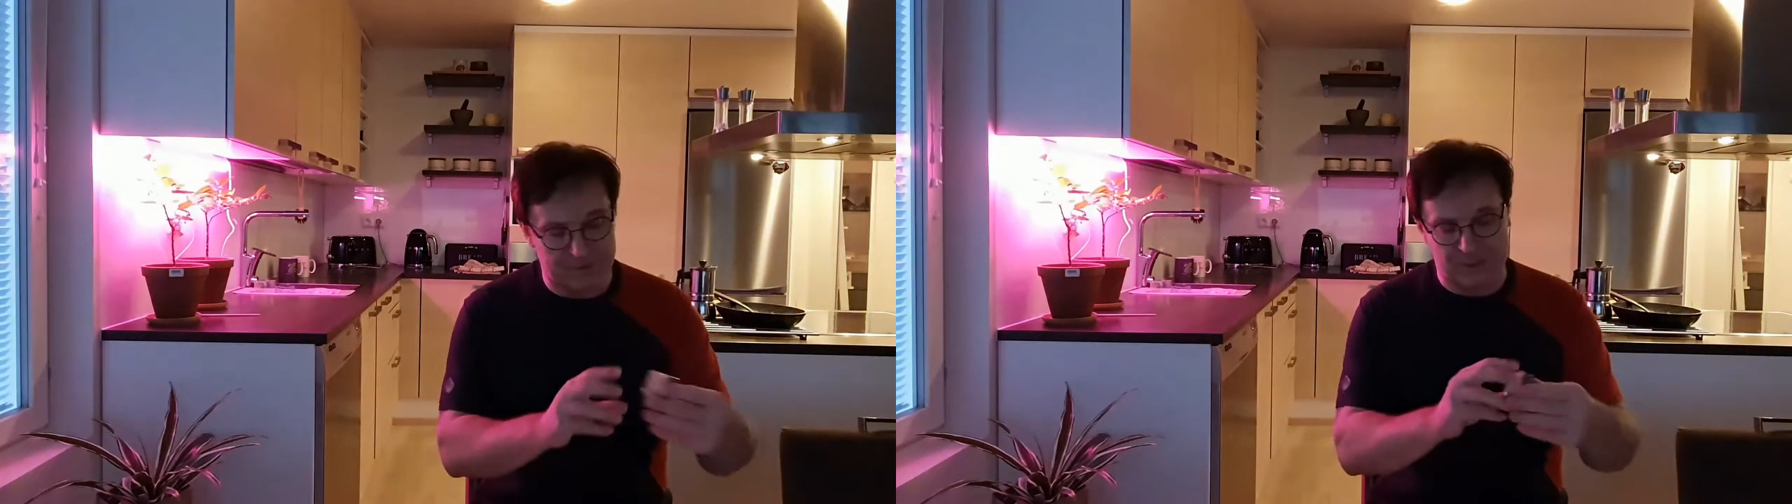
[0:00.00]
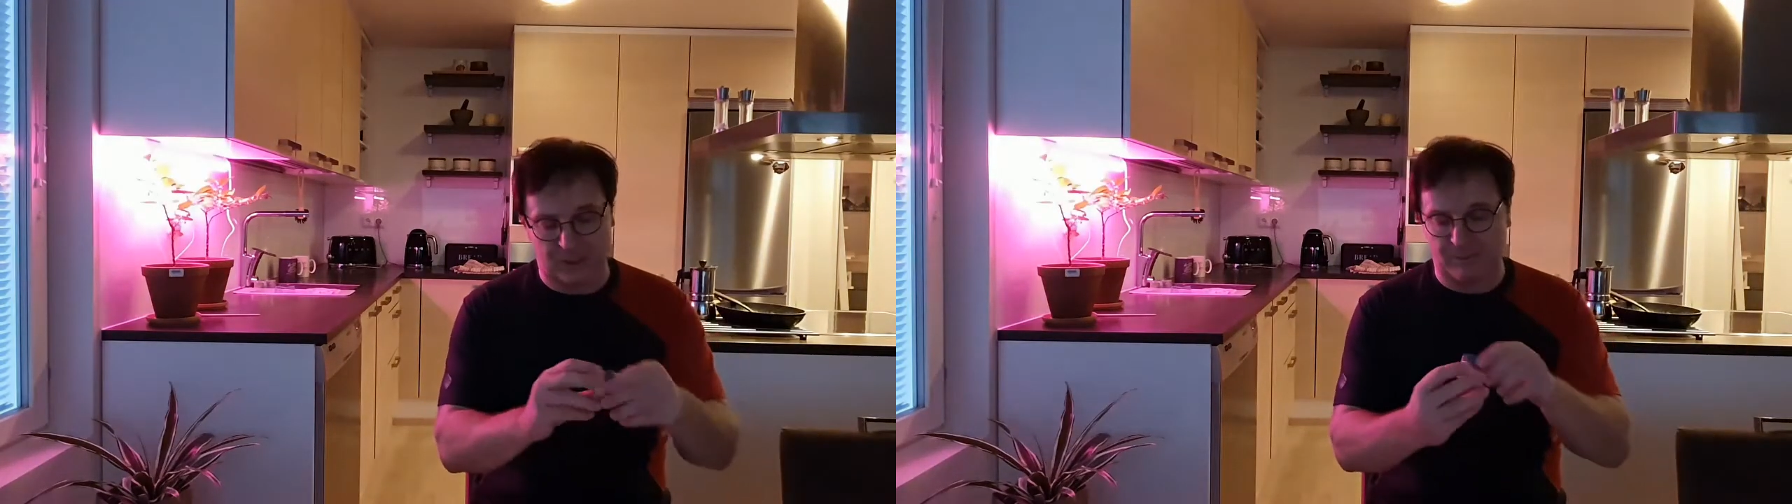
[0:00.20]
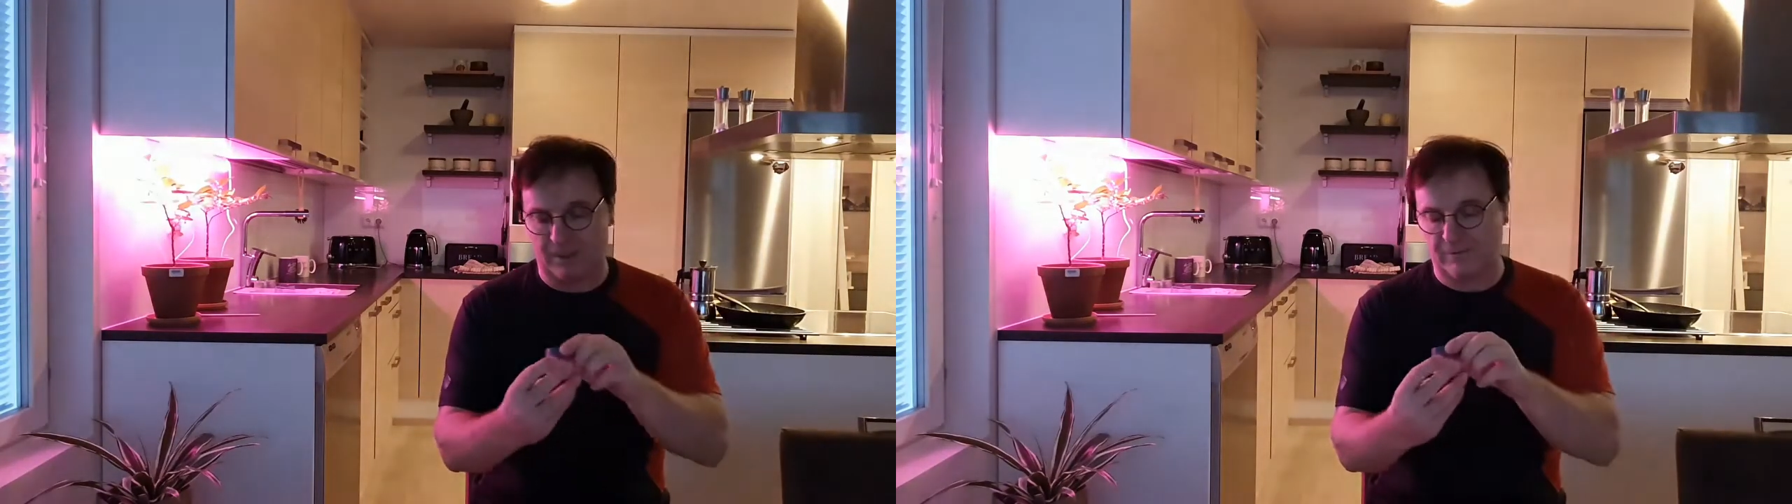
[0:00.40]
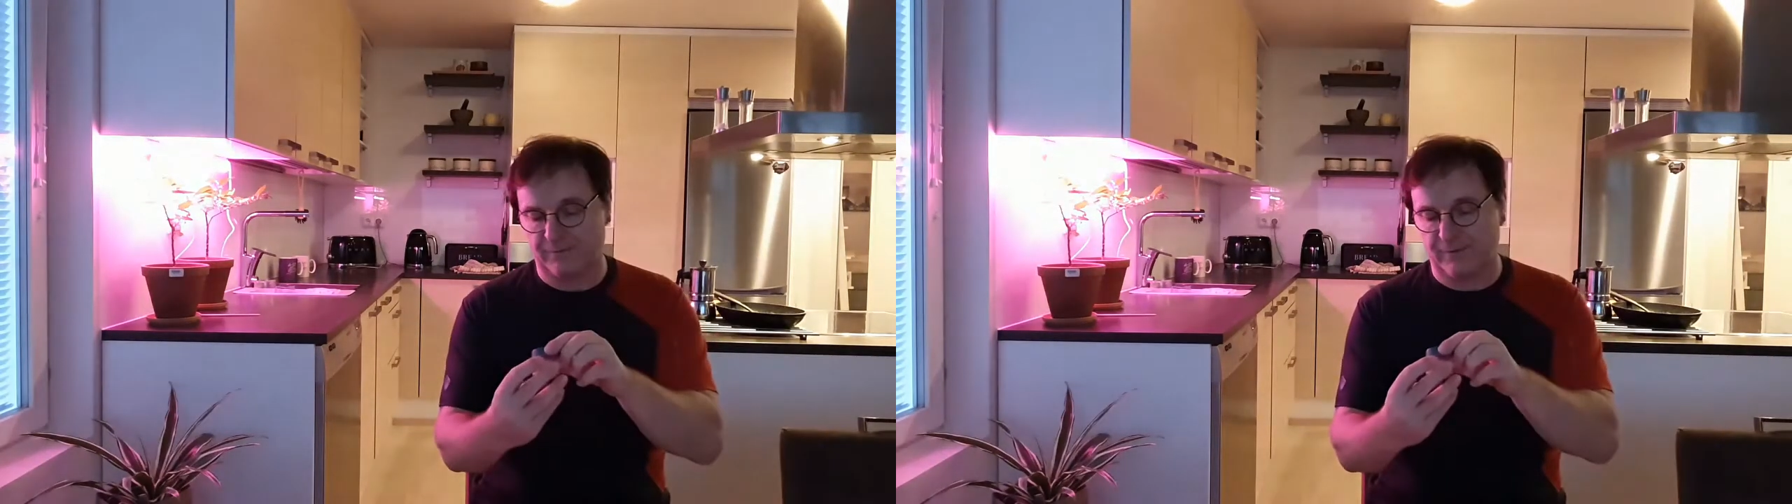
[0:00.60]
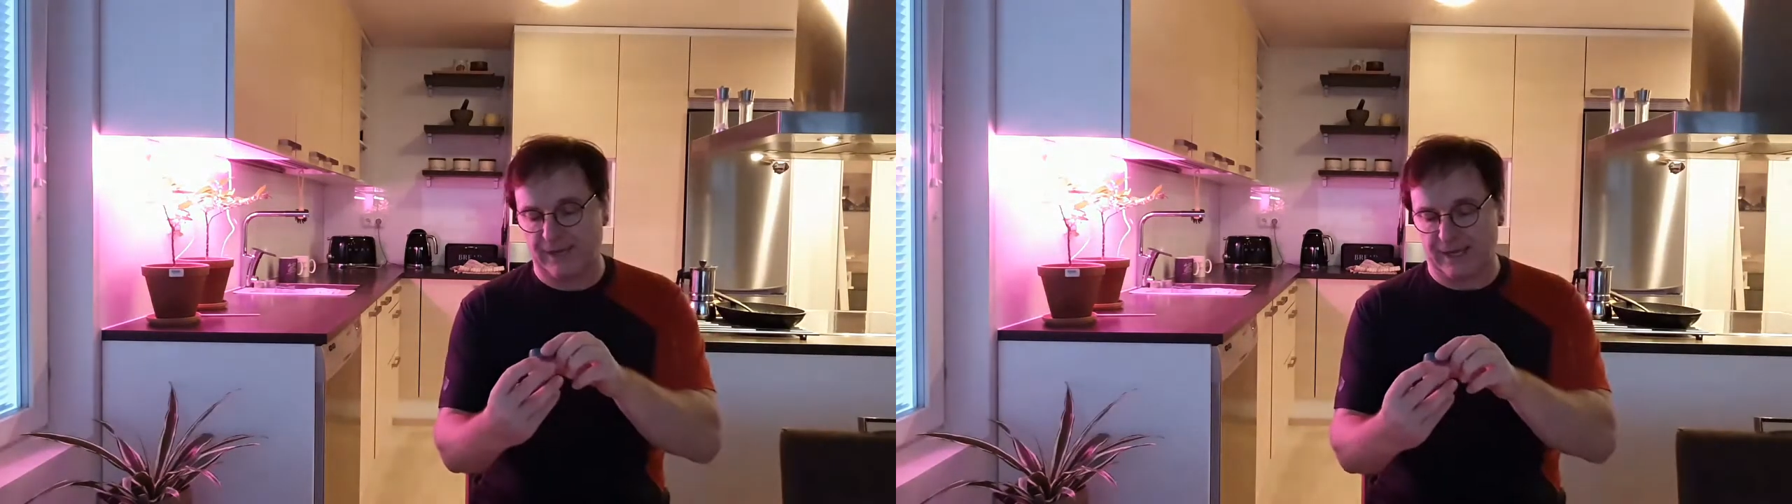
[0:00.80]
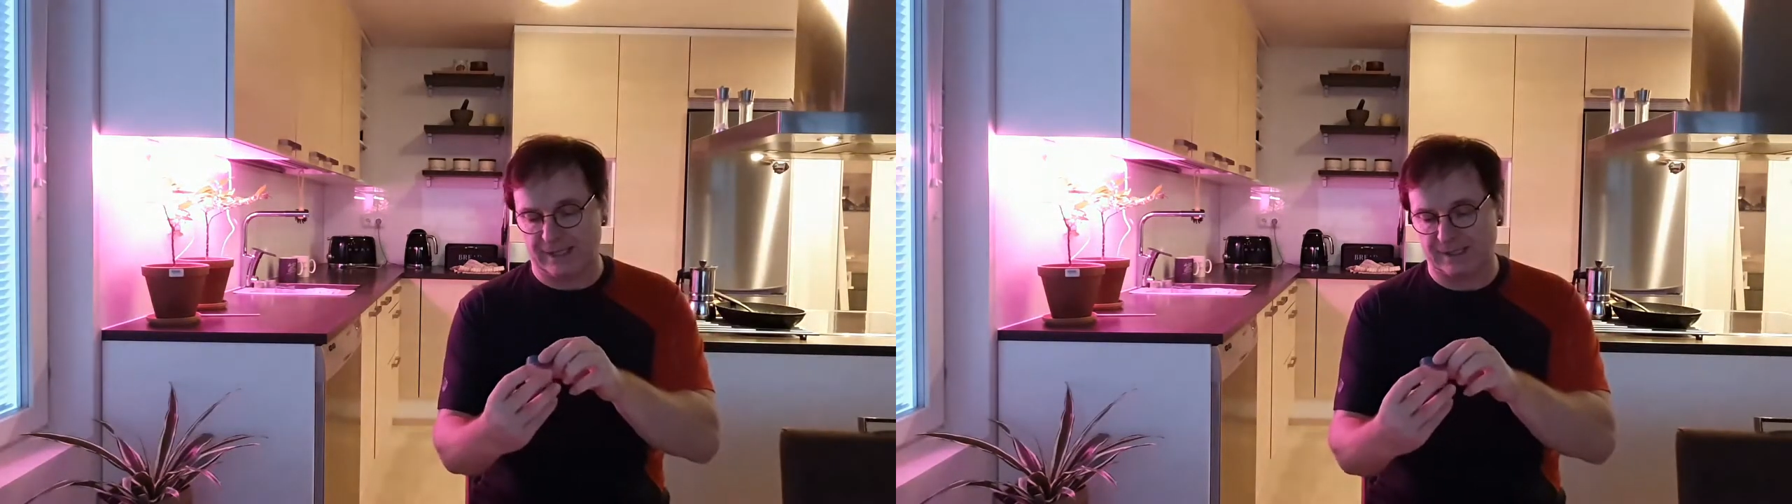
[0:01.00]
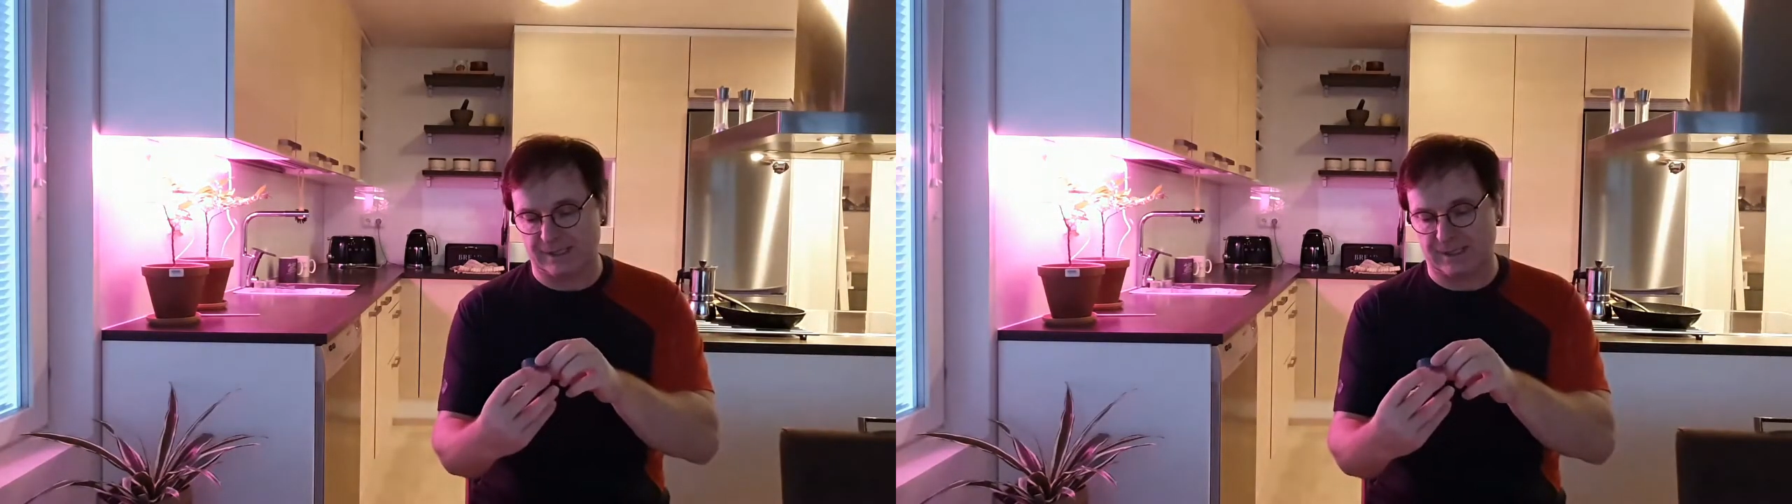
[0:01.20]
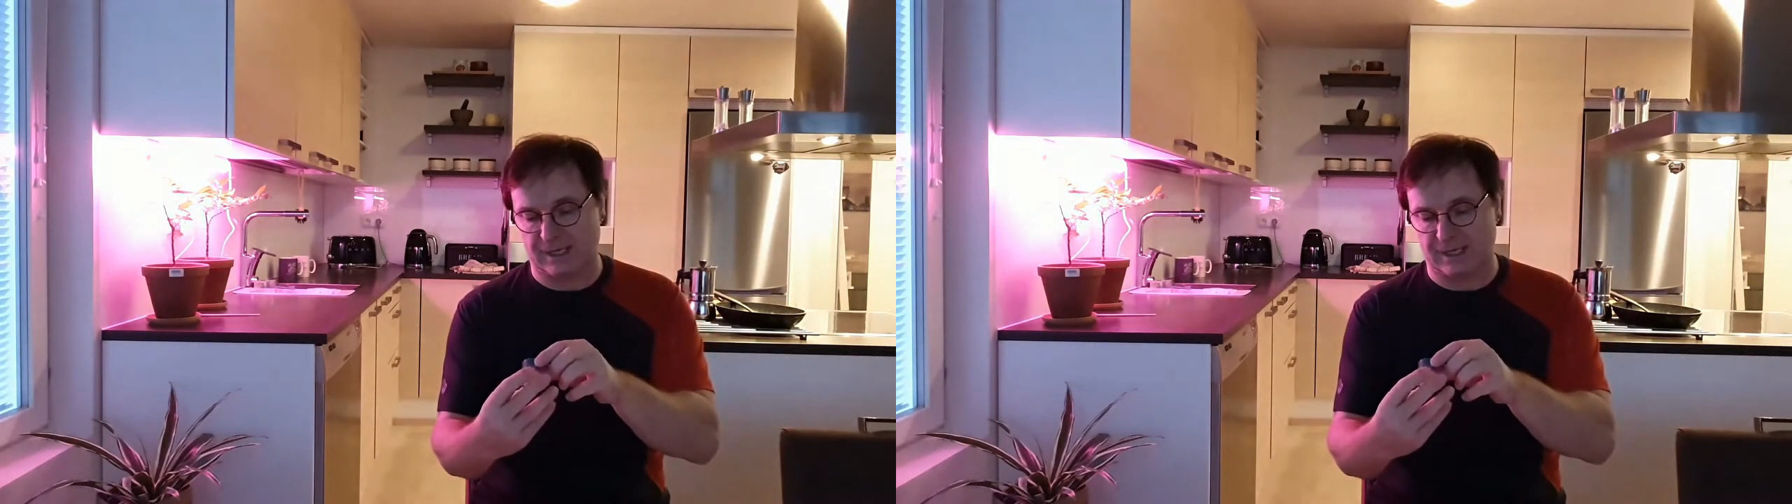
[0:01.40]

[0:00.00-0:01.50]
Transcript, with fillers: some of this,